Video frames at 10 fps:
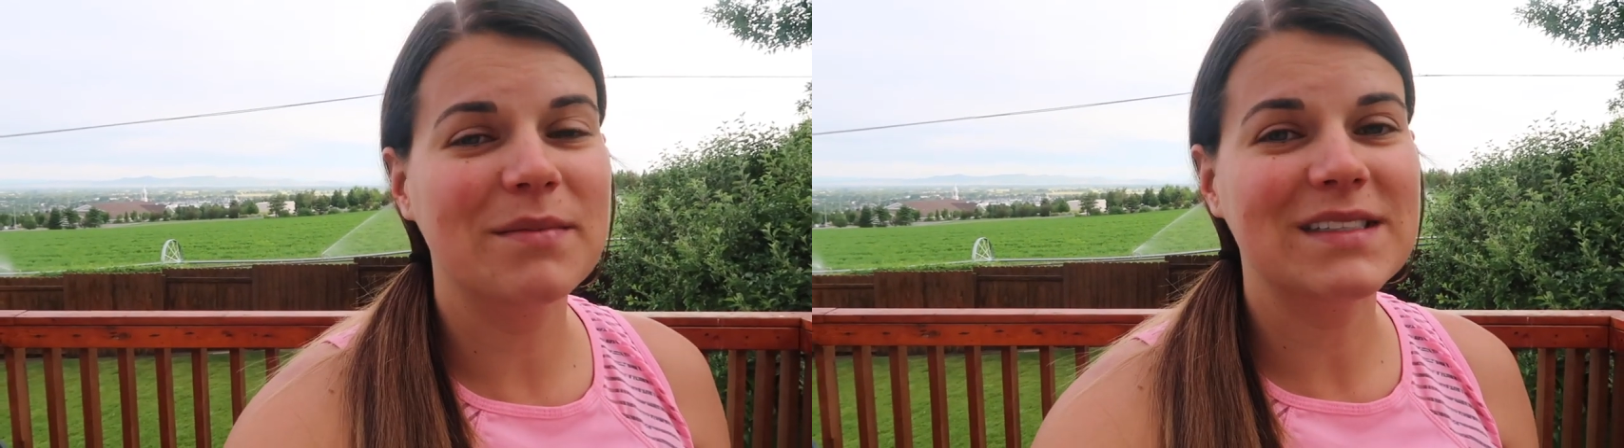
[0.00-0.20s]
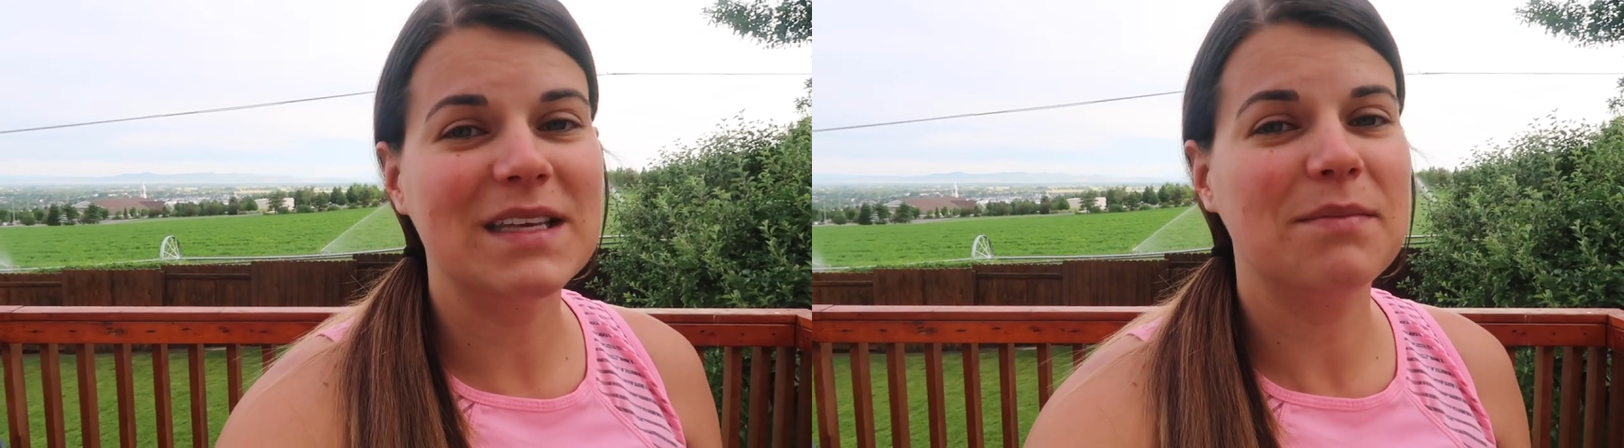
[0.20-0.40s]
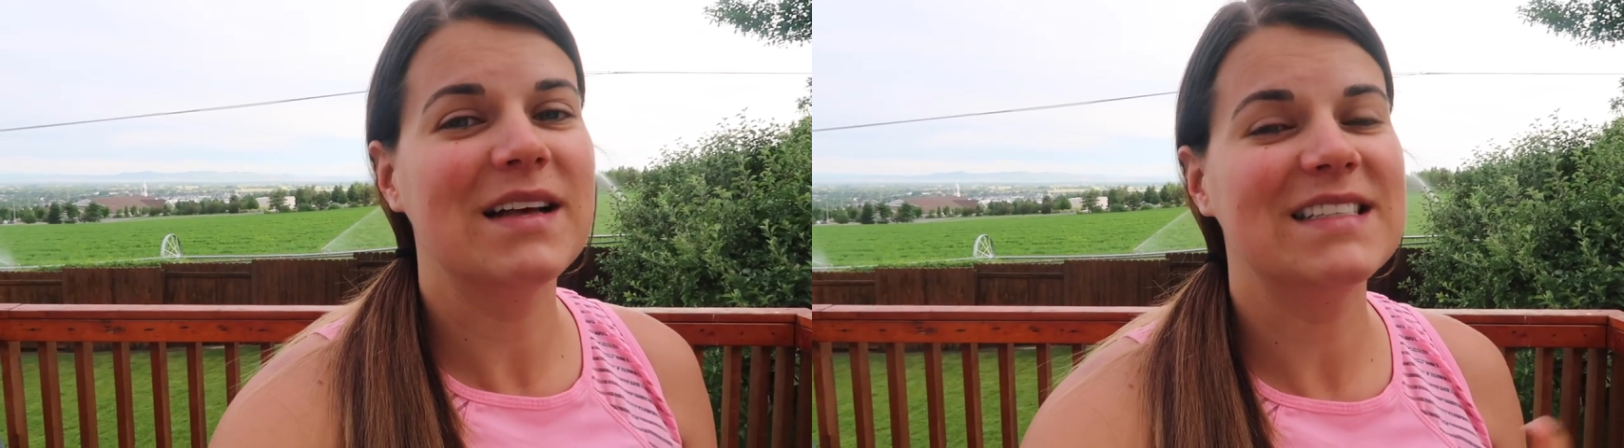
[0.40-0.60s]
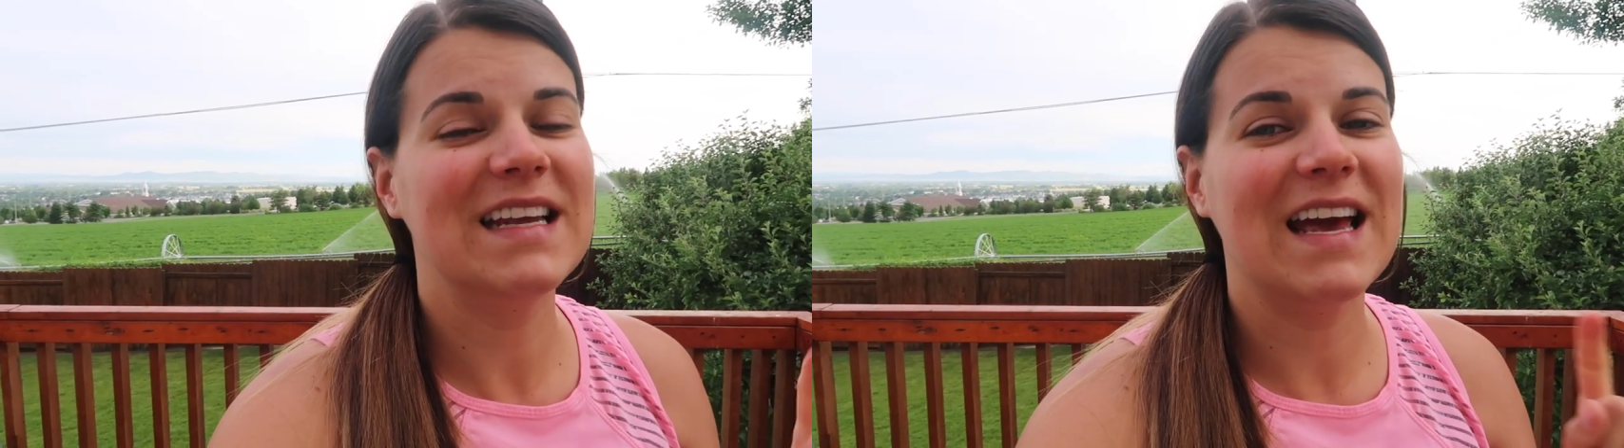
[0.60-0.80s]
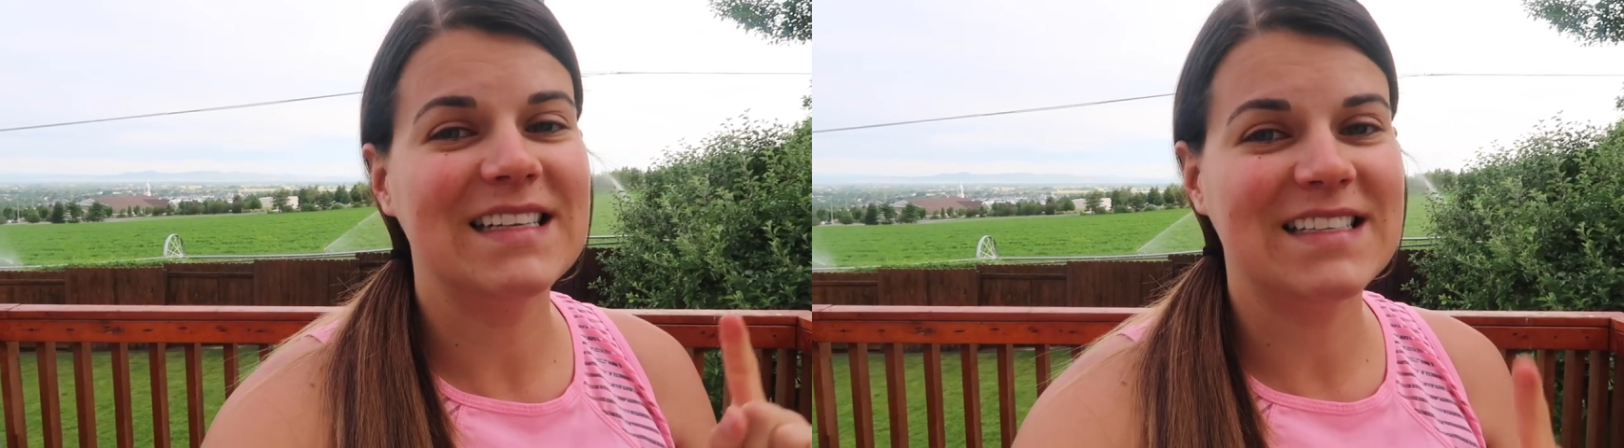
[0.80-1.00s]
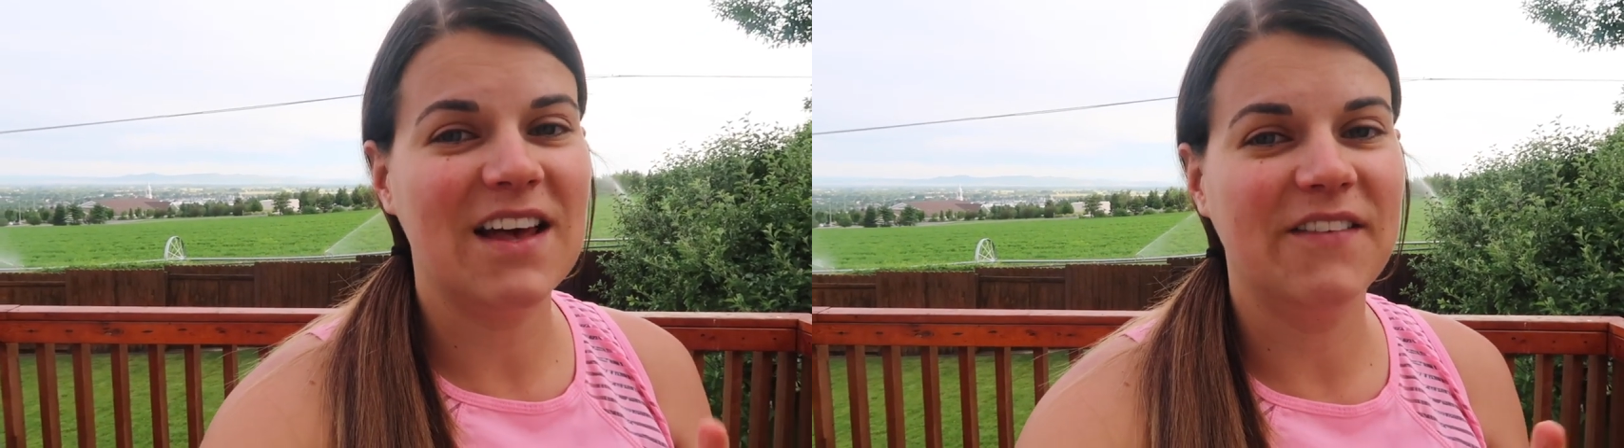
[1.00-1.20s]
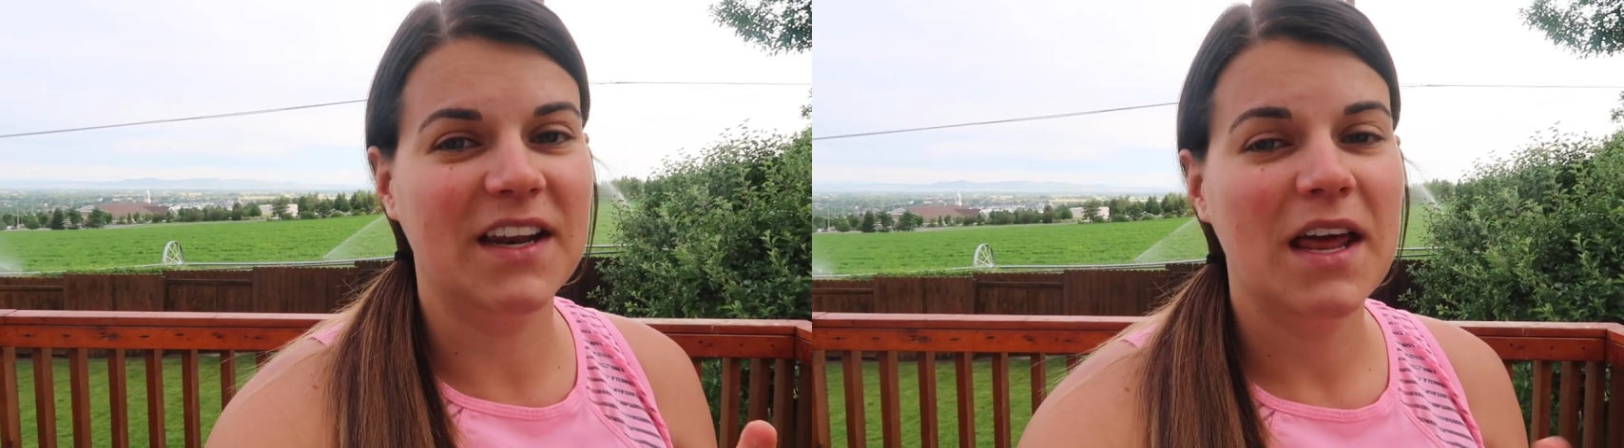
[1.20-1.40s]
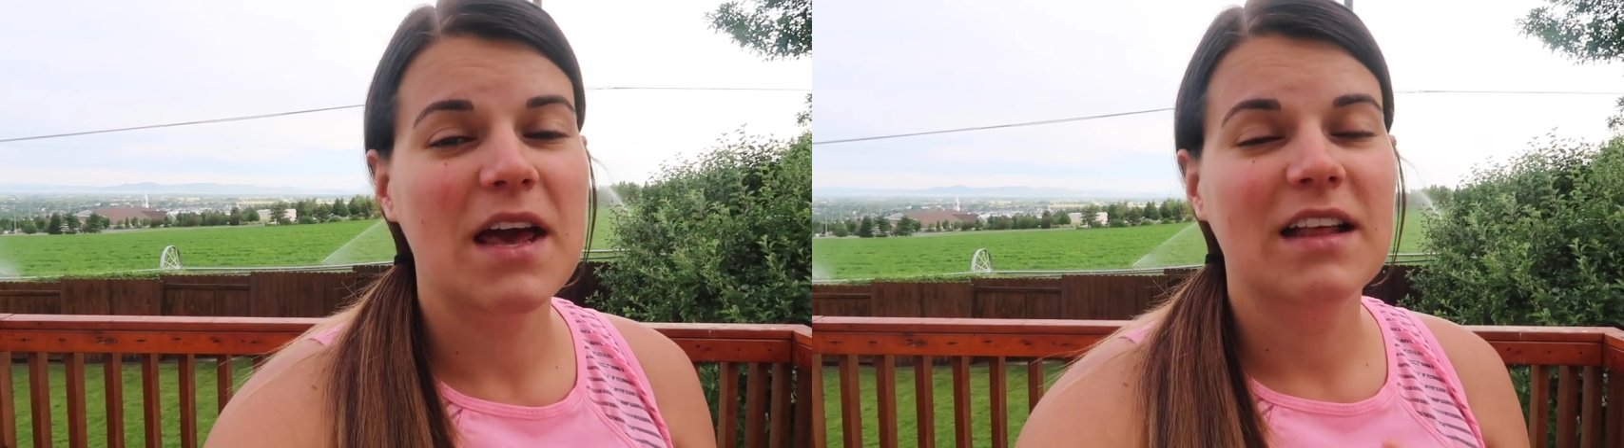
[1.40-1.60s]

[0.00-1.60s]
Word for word: them to sleep last night at seven.